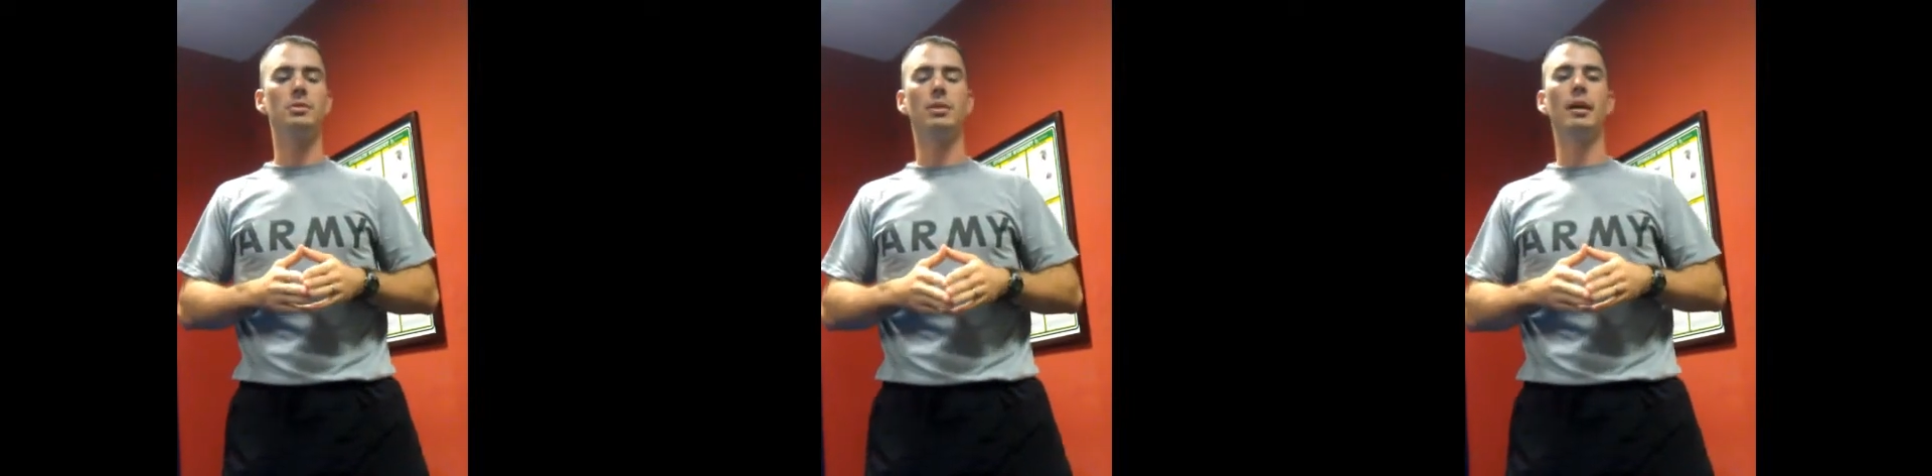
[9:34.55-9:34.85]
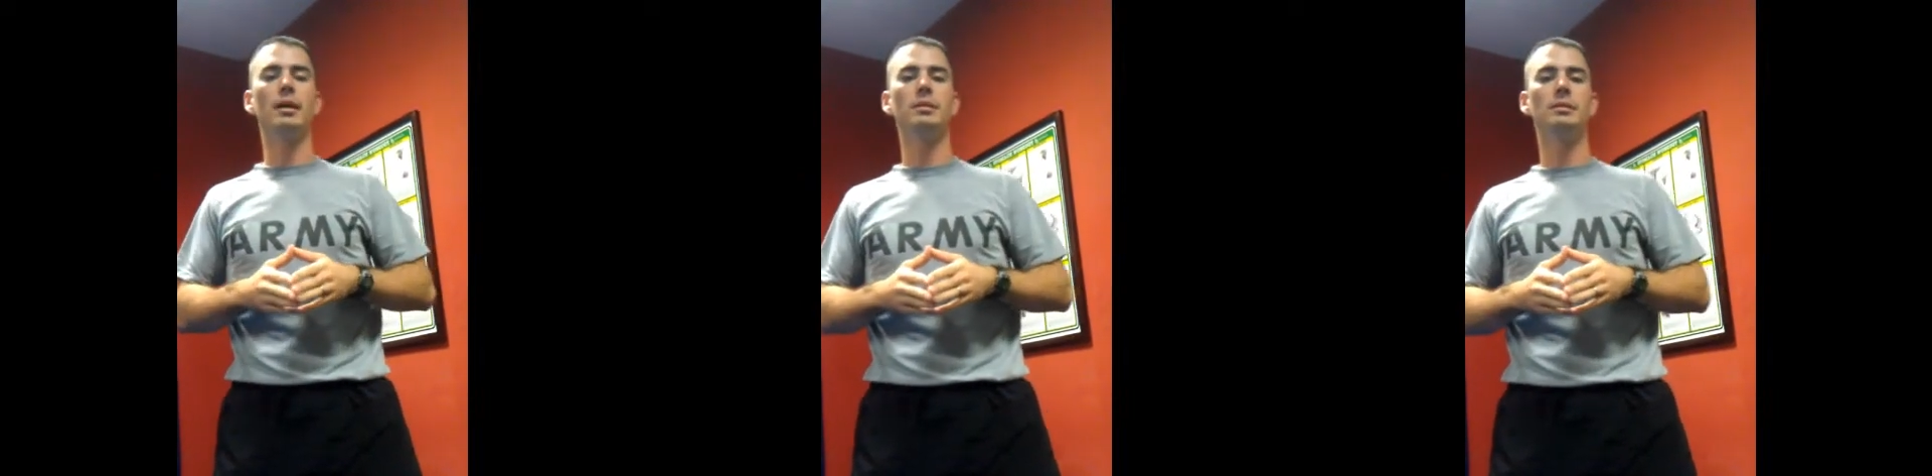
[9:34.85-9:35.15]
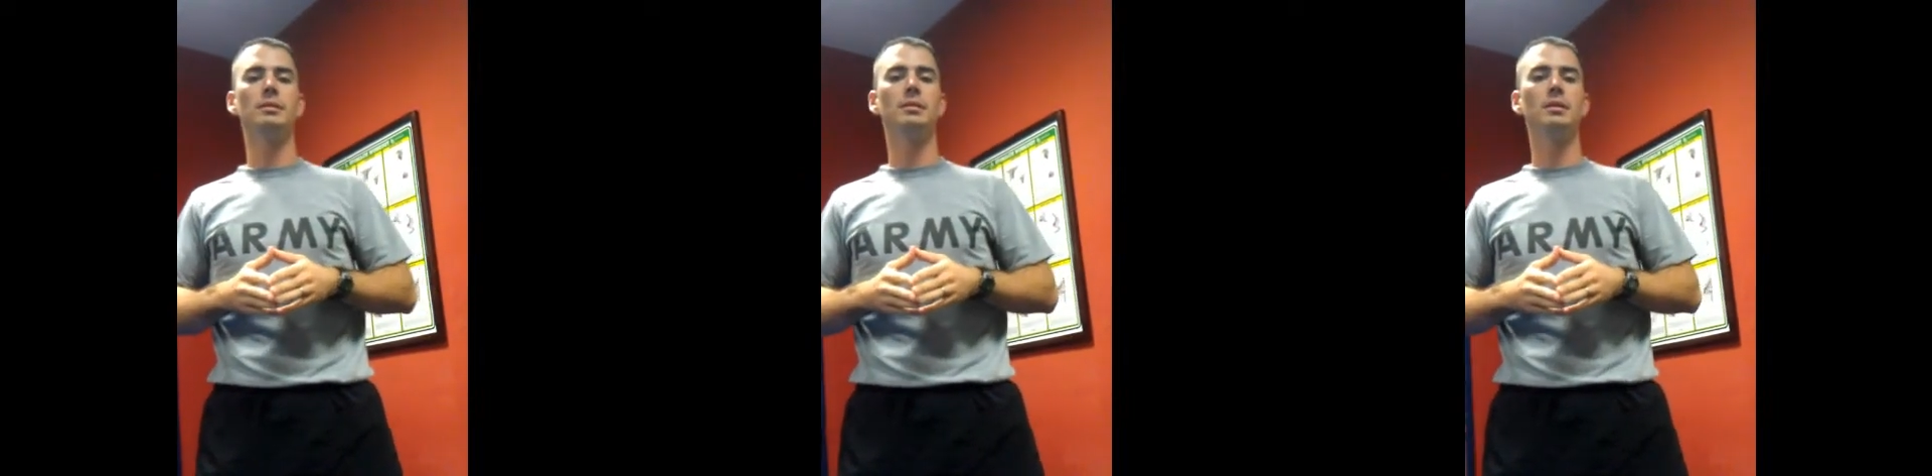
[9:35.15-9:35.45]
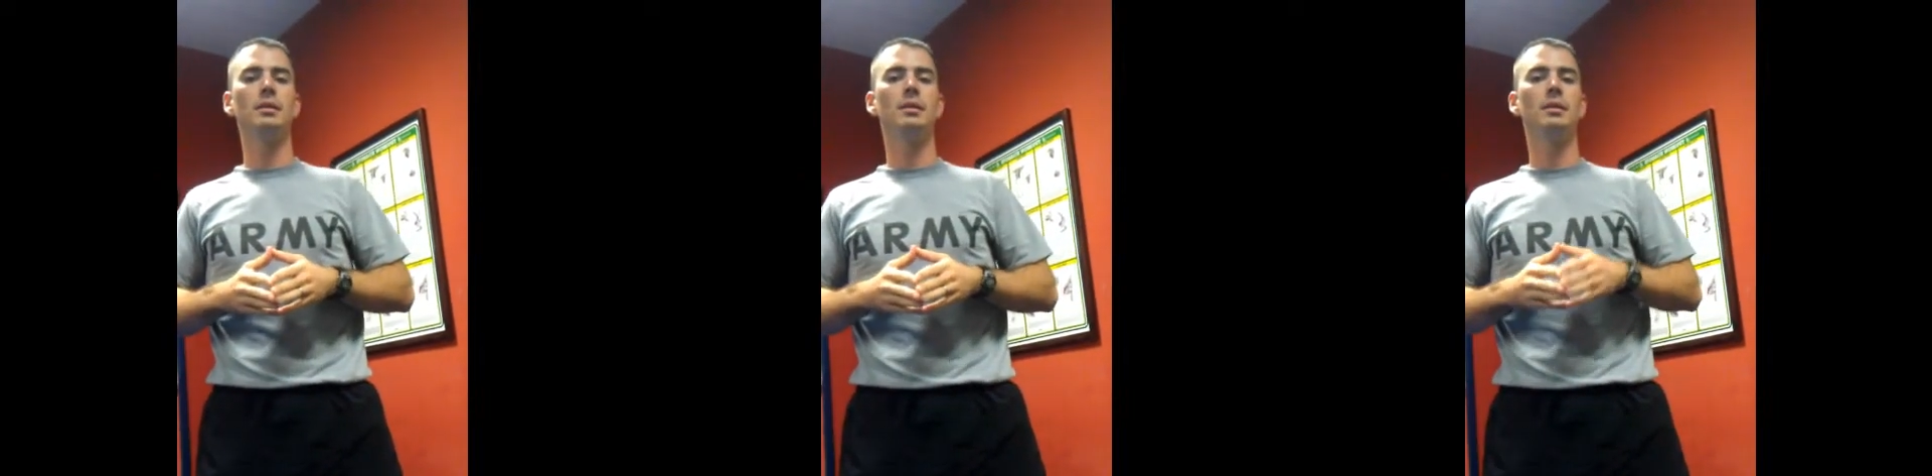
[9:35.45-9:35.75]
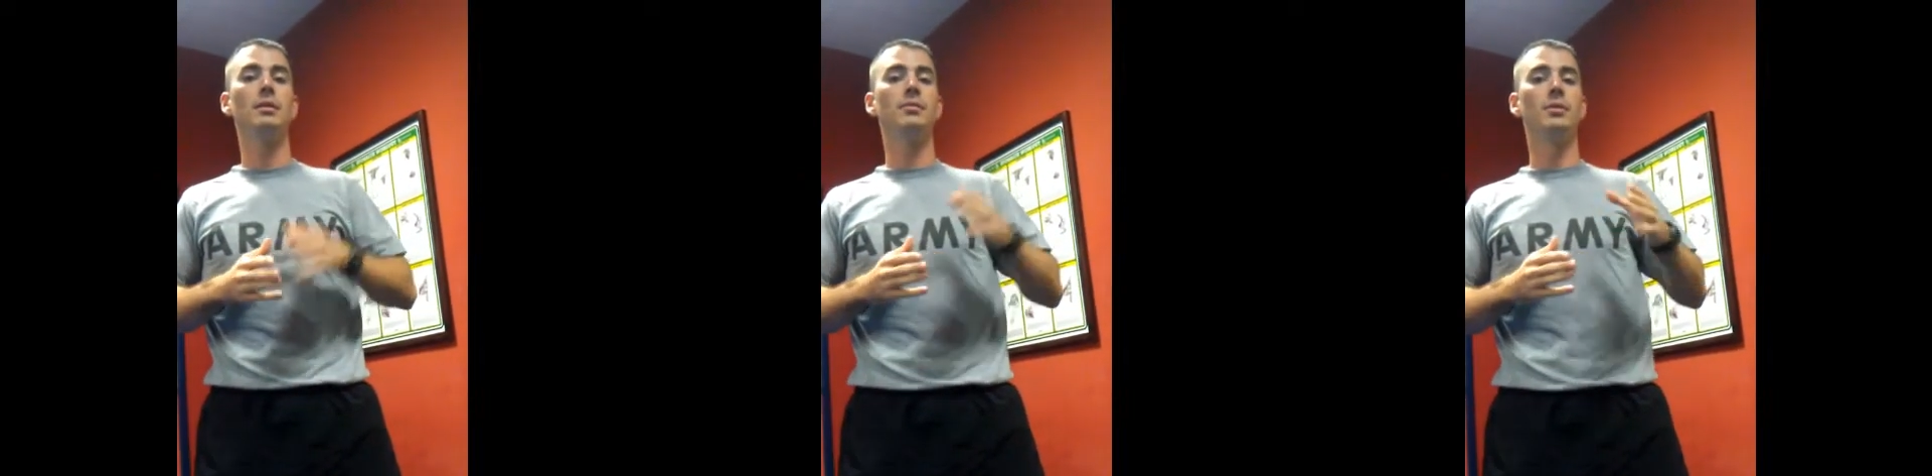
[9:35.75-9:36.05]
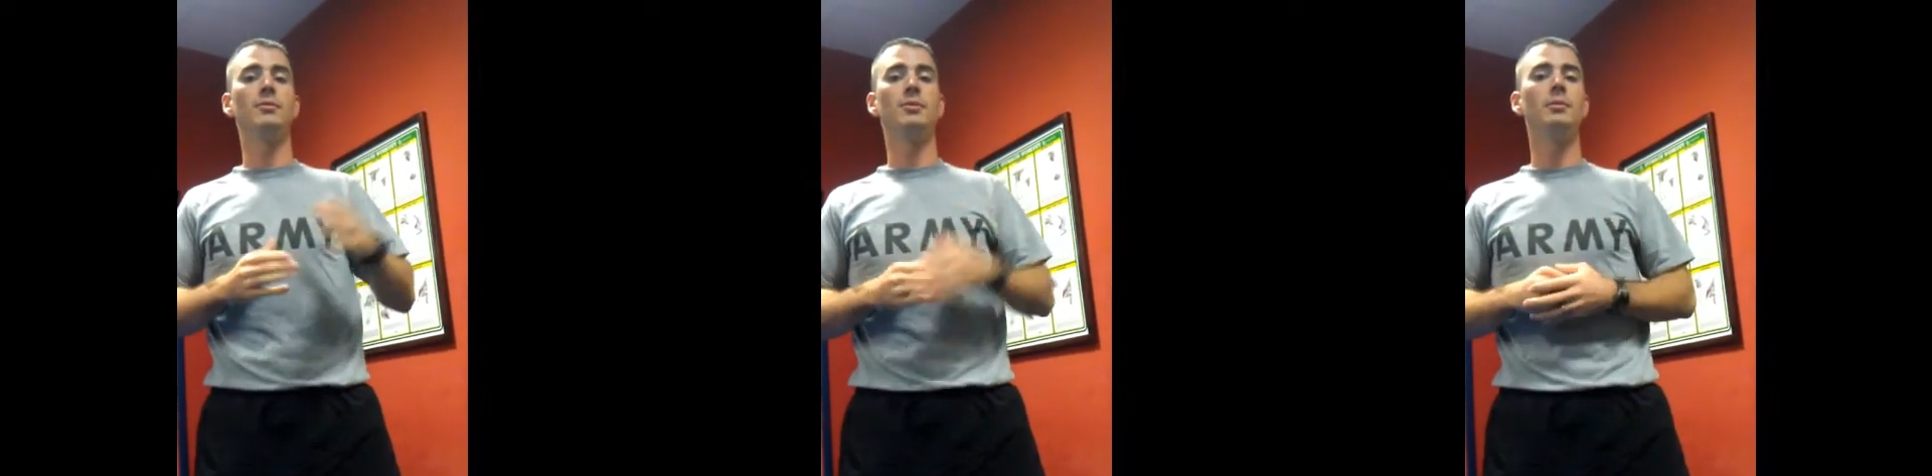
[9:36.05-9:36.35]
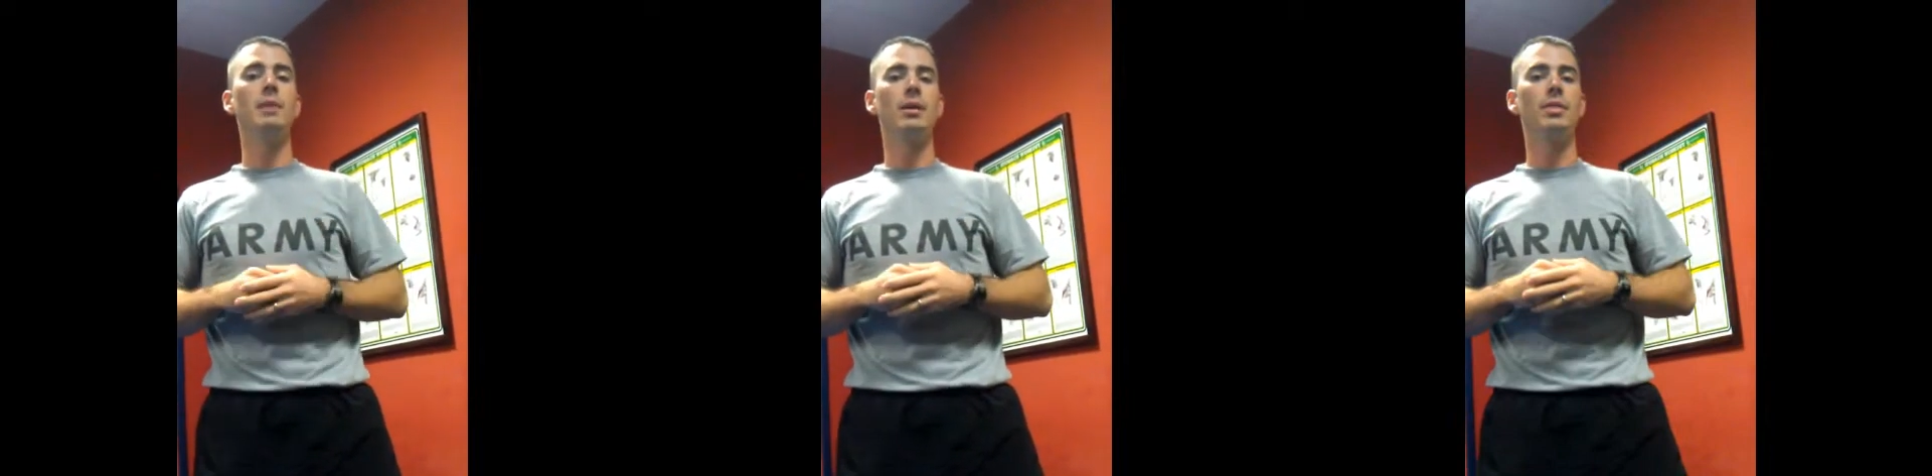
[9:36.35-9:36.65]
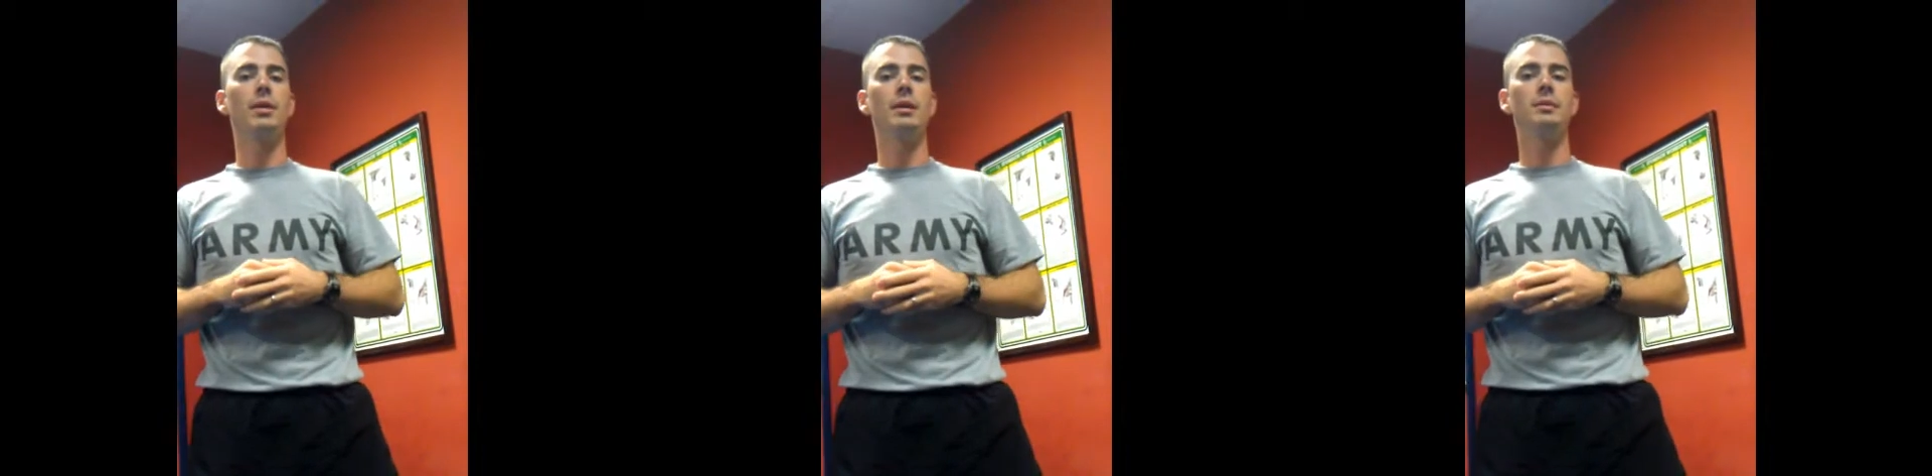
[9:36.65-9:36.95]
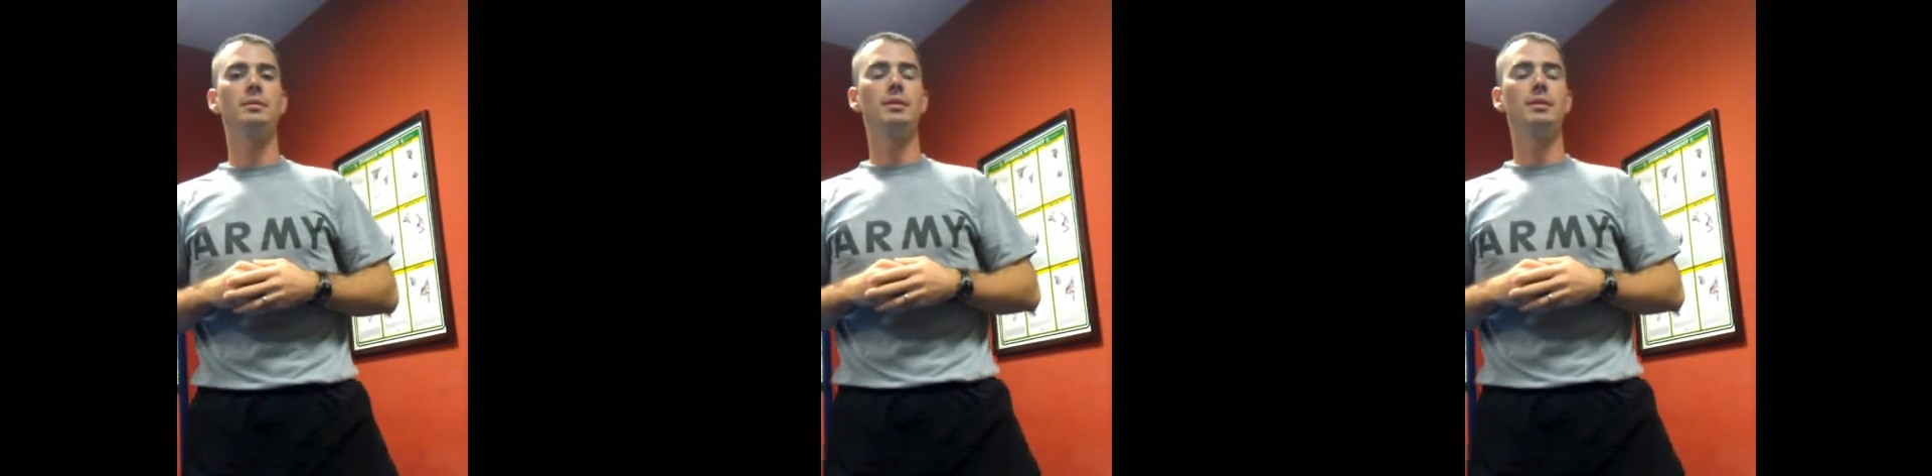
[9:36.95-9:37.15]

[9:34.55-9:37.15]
train for a full marathon.